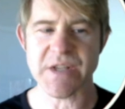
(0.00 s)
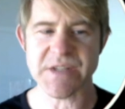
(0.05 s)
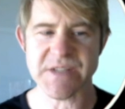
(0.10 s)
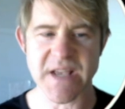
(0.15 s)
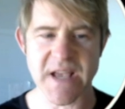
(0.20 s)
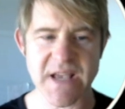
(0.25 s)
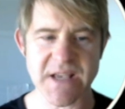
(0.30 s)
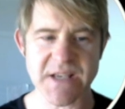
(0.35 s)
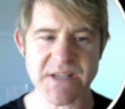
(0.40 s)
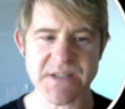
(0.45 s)

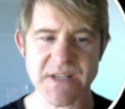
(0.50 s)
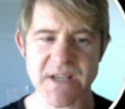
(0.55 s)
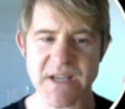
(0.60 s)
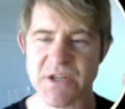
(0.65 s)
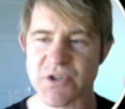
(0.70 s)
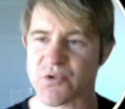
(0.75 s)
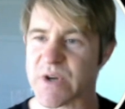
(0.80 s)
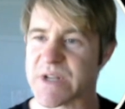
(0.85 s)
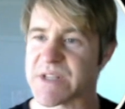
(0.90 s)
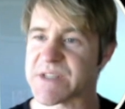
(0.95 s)
says
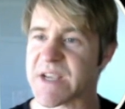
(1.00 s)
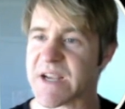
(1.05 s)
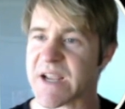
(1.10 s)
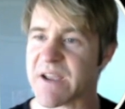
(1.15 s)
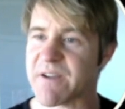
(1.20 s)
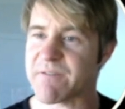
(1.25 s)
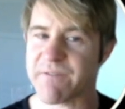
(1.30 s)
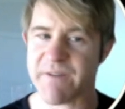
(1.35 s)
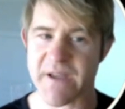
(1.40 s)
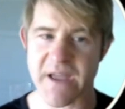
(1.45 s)
intrinsic
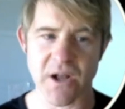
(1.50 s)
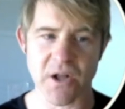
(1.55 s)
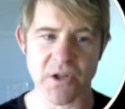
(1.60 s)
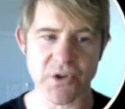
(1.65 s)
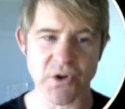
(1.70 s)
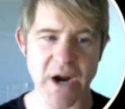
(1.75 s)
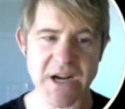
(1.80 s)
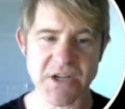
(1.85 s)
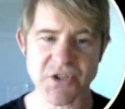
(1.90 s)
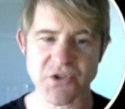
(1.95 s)
failed
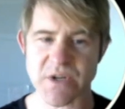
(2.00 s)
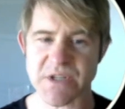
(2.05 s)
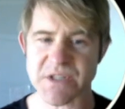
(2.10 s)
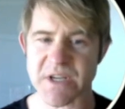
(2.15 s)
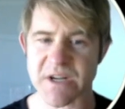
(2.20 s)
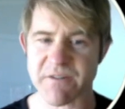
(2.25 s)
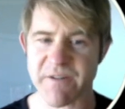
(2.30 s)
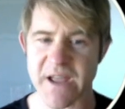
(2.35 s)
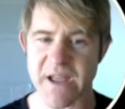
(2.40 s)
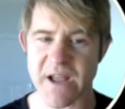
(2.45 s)
or
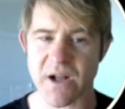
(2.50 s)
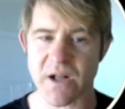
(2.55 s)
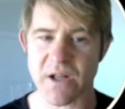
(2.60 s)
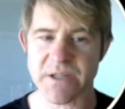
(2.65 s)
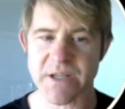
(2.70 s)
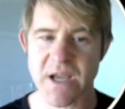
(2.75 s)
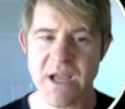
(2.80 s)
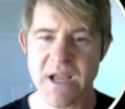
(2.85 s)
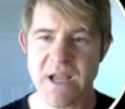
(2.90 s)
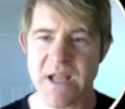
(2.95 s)
extrinsic failed,
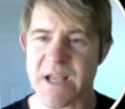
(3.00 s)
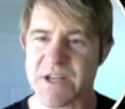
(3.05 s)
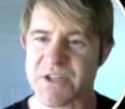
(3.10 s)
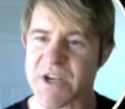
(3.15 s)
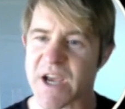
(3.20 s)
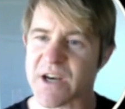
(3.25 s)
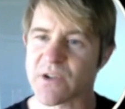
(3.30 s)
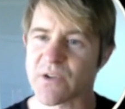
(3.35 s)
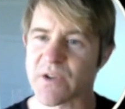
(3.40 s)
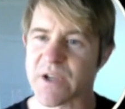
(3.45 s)
it
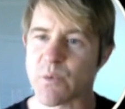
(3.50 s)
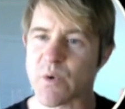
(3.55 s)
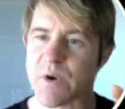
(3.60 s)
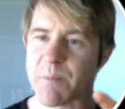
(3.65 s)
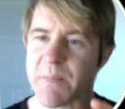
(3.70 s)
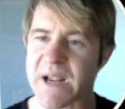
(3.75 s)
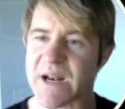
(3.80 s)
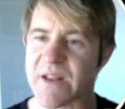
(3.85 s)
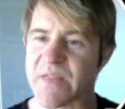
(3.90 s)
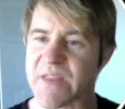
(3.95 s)
generally would
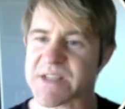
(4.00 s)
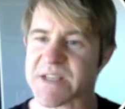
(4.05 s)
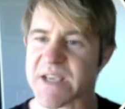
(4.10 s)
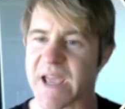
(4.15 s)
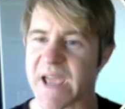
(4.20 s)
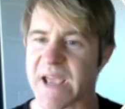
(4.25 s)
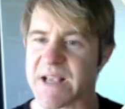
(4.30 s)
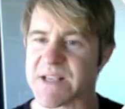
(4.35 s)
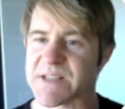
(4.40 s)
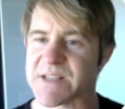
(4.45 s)
mean in this
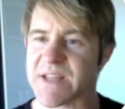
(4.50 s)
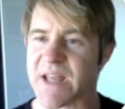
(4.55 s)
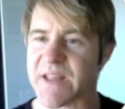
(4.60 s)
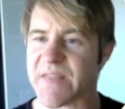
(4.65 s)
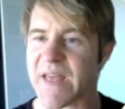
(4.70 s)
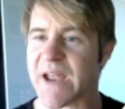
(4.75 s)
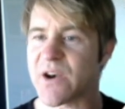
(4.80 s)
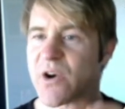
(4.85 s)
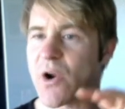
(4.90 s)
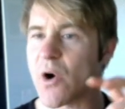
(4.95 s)
case that
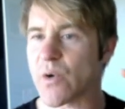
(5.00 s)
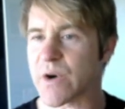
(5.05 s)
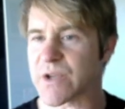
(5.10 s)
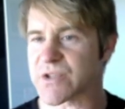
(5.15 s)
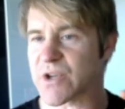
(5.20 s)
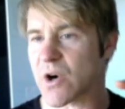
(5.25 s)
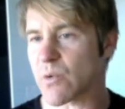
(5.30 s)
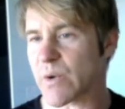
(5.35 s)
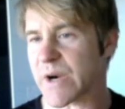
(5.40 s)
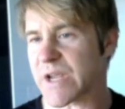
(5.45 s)
that node has
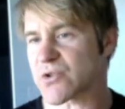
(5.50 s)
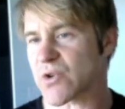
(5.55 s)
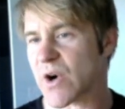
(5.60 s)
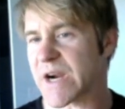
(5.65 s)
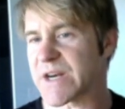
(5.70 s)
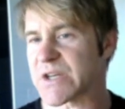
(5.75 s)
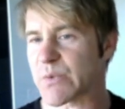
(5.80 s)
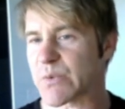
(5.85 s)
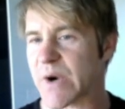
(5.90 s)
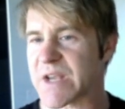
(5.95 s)
already
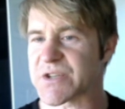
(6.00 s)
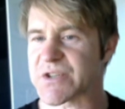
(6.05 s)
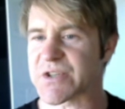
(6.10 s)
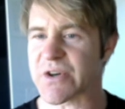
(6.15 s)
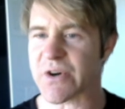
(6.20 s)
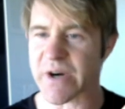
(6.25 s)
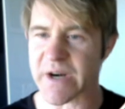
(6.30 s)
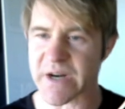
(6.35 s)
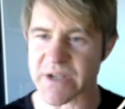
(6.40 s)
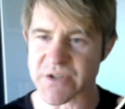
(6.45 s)
tried to
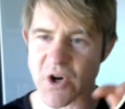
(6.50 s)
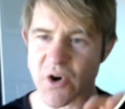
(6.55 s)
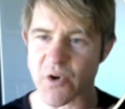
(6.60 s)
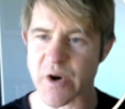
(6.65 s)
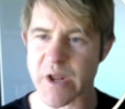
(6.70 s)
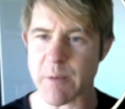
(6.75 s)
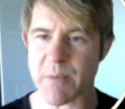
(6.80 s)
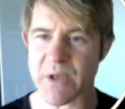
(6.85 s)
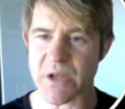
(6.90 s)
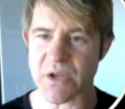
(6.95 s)
register and has
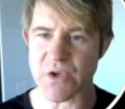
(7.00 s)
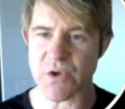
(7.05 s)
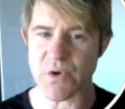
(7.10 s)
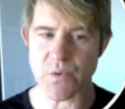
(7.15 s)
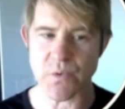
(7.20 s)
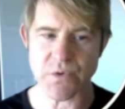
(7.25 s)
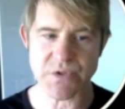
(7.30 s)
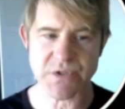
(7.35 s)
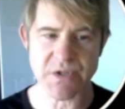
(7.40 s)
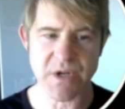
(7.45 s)
already been
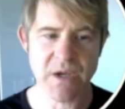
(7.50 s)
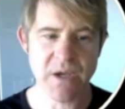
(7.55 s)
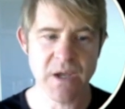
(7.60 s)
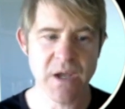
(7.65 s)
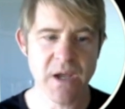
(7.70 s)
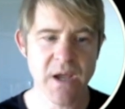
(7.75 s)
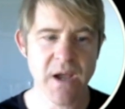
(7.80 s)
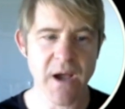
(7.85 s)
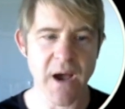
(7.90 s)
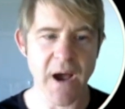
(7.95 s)
used.
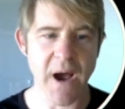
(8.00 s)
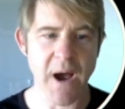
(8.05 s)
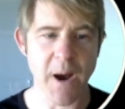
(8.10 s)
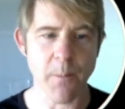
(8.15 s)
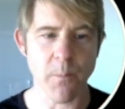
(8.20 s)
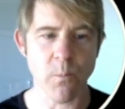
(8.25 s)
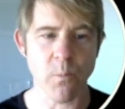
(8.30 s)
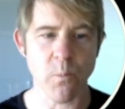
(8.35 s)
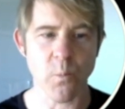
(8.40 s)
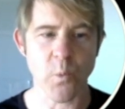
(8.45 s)

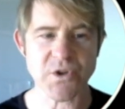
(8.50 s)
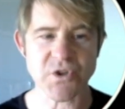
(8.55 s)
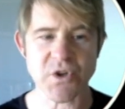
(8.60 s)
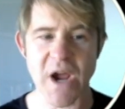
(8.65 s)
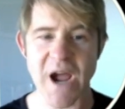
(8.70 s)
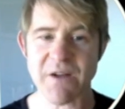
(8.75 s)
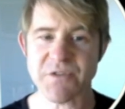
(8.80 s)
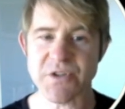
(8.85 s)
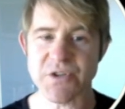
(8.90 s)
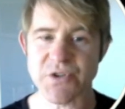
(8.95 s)
What you
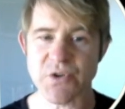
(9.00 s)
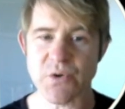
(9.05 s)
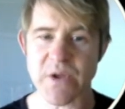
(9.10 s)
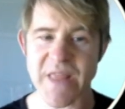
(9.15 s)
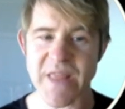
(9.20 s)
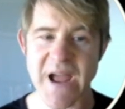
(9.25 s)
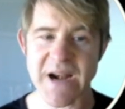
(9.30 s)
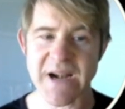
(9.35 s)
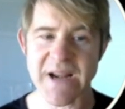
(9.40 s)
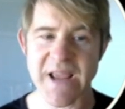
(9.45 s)
have to do in
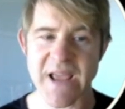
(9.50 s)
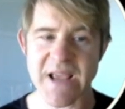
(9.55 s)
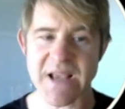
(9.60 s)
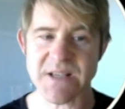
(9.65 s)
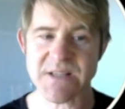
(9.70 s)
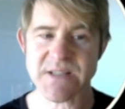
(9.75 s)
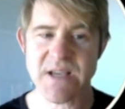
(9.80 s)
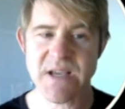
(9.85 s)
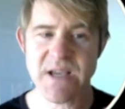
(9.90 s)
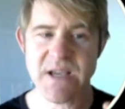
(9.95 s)
that
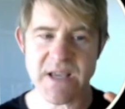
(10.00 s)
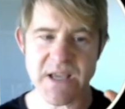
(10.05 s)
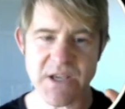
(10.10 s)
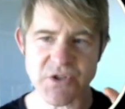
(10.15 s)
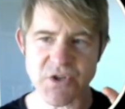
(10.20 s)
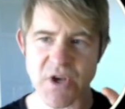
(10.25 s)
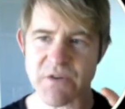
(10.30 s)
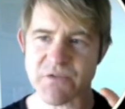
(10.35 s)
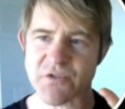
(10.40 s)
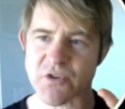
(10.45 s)
case
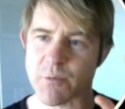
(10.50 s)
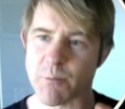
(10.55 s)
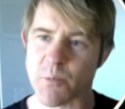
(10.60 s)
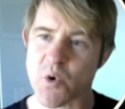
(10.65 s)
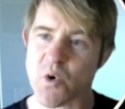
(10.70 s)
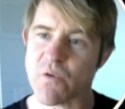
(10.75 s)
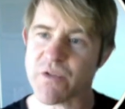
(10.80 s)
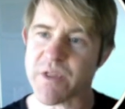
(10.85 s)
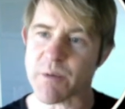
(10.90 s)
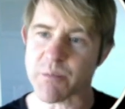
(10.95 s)
is you have to
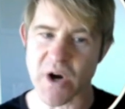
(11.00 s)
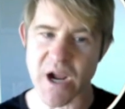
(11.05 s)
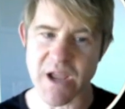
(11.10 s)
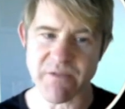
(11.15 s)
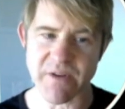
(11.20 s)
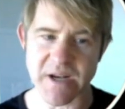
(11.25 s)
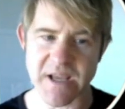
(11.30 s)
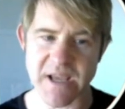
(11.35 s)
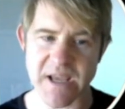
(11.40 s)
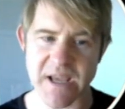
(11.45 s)
remove the
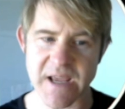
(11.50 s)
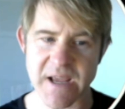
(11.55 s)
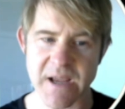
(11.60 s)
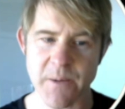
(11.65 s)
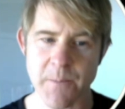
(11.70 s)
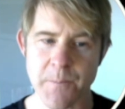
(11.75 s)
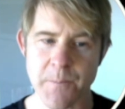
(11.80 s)
private key,